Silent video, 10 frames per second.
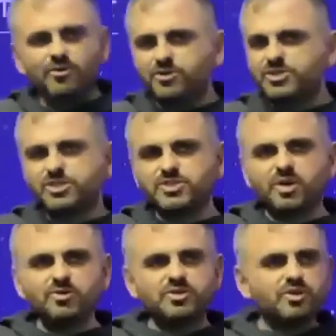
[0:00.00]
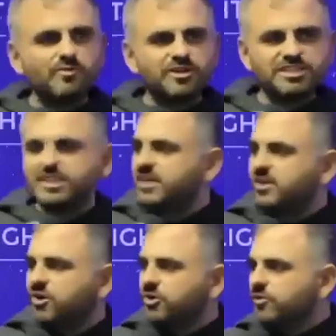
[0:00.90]
you sow so much seed
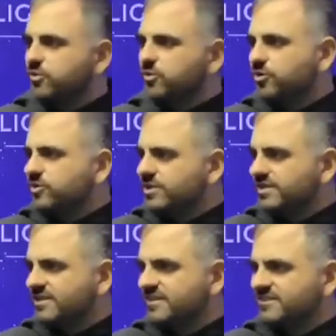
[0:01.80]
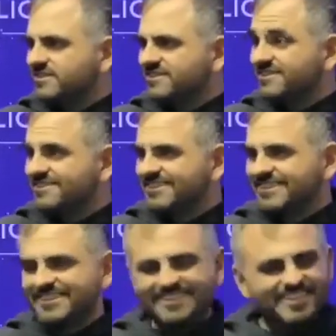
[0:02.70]
all over the world,
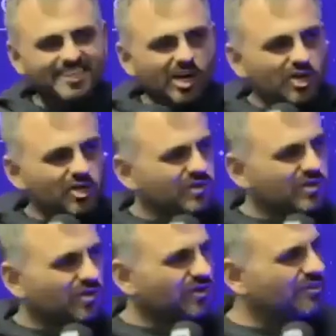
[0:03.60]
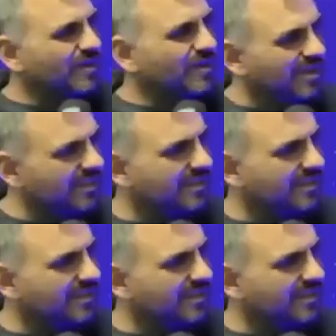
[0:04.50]
all over North America,